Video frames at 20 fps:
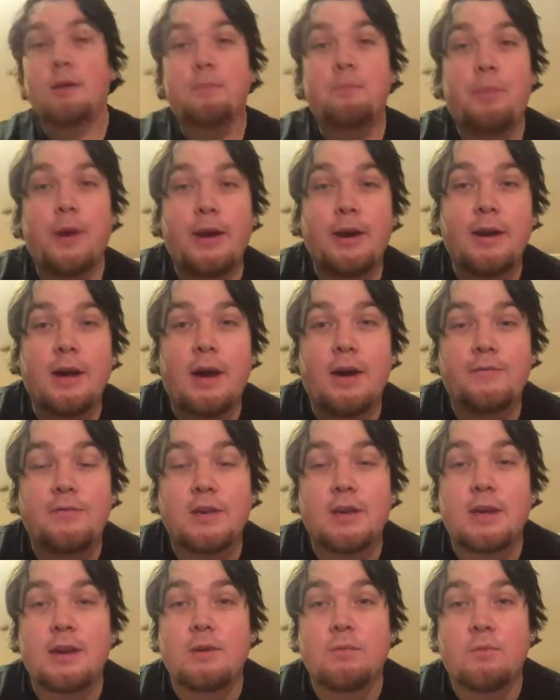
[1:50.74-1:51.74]
but after
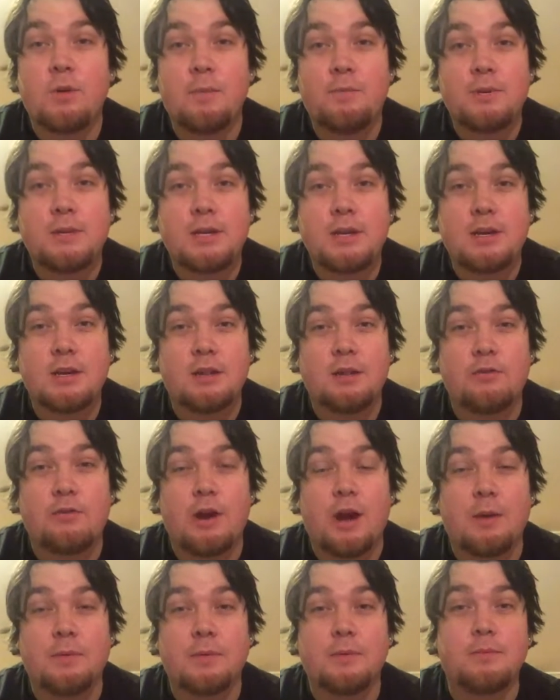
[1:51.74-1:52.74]
getting one particular
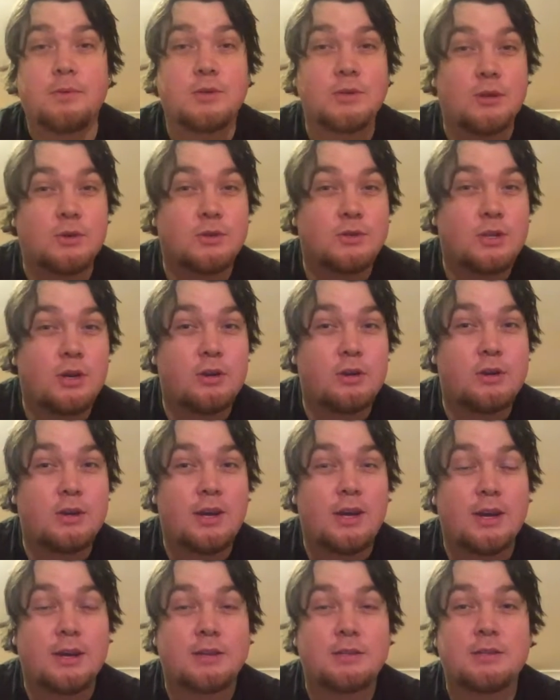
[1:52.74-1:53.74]
album, which I'll show you
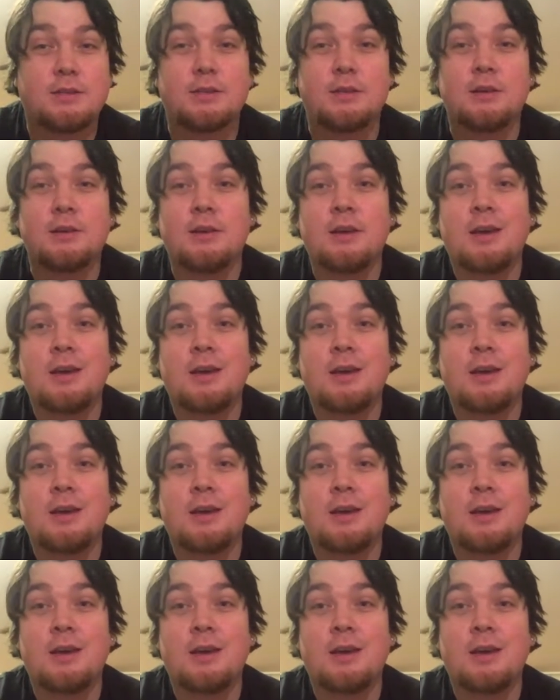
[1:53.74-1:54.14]
next,